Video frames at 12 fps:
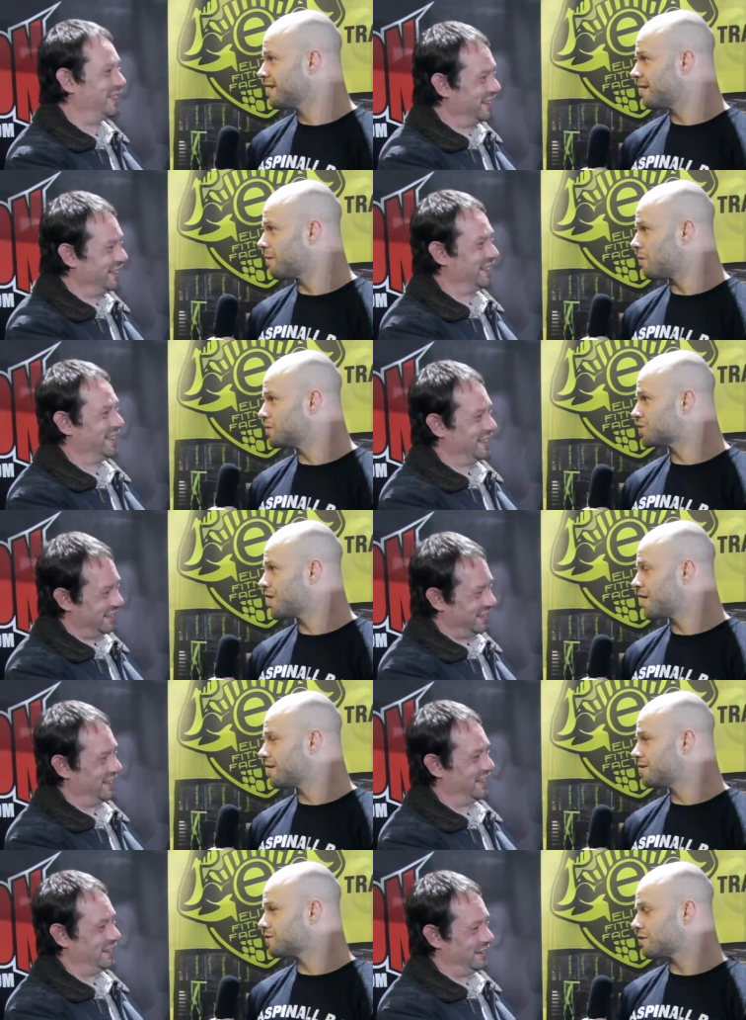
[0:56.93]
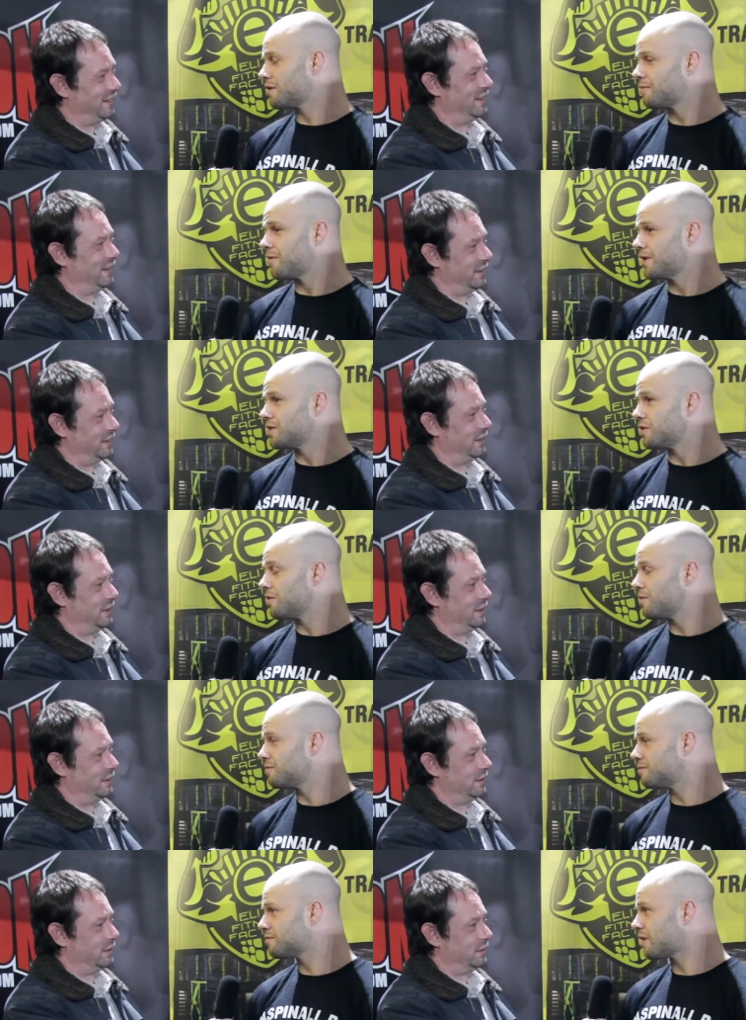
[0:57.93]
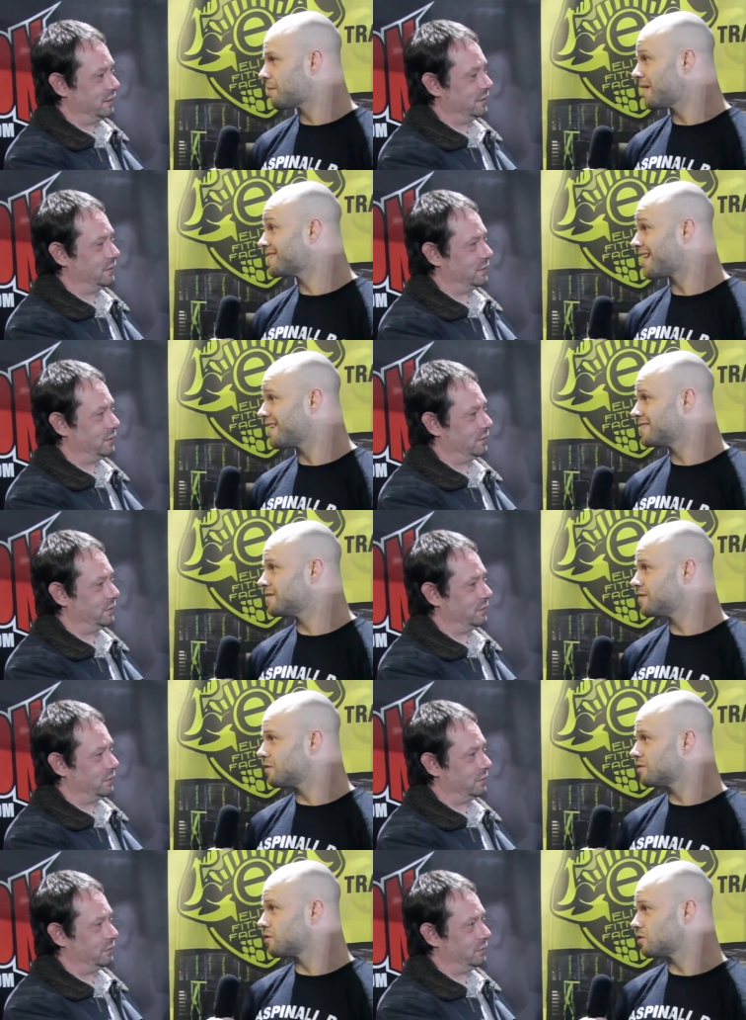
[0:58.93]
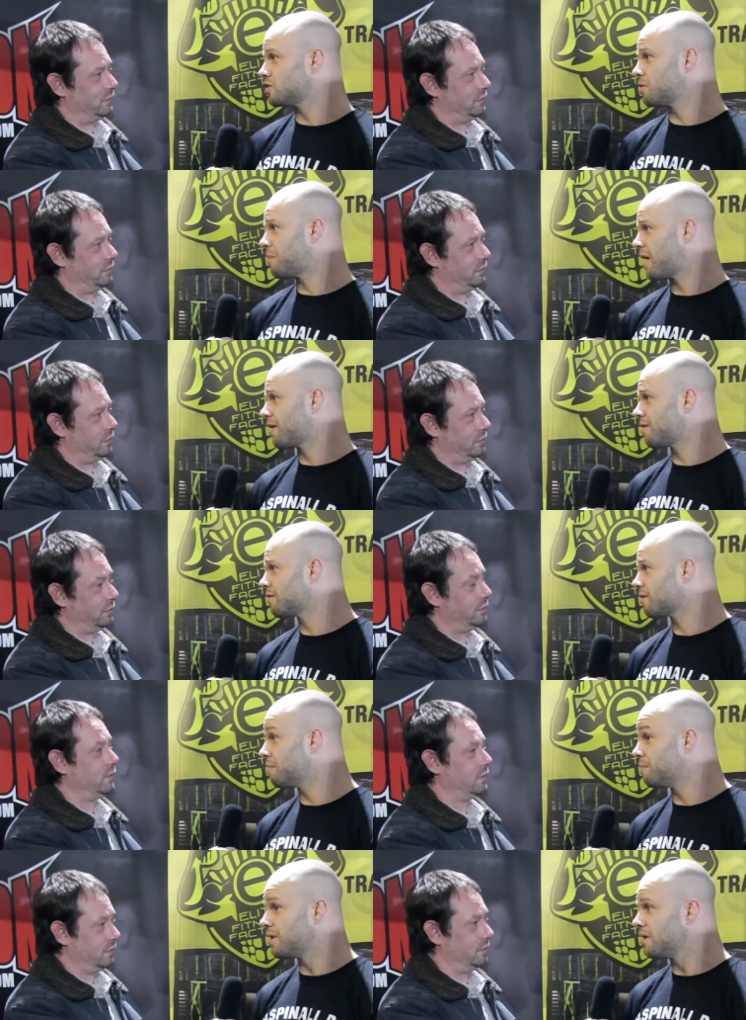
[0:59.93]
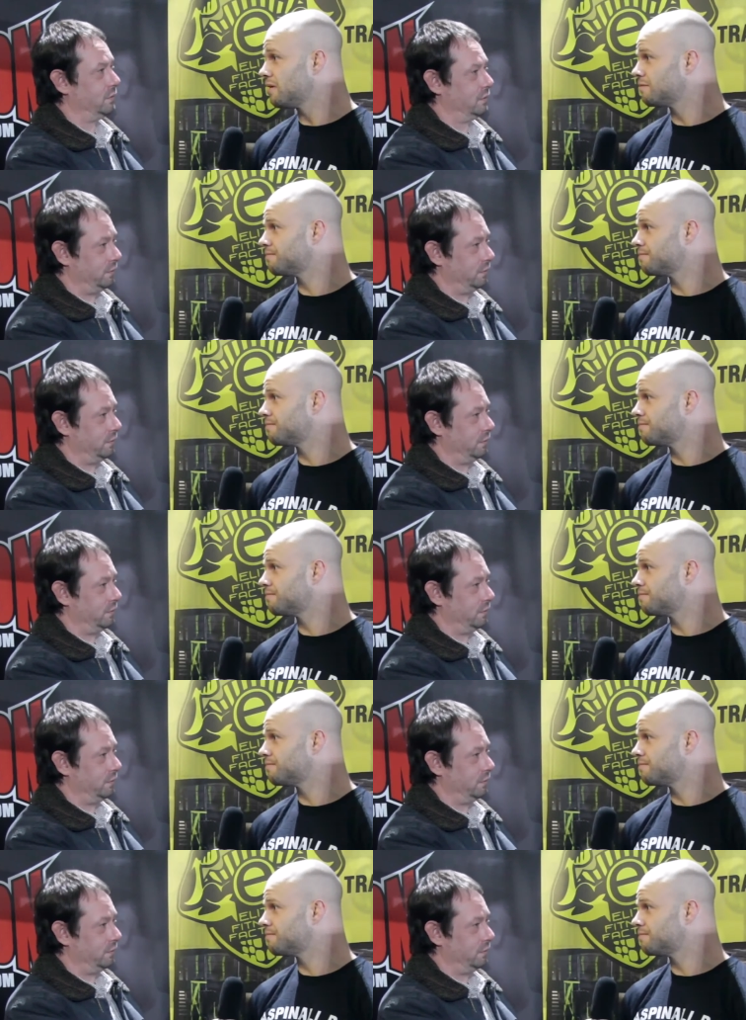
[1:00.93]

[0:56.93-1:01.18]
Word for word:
Speaker 1: I'm always training, so I'm ready to go, and I'm excited, you know, to go to Japan and compete.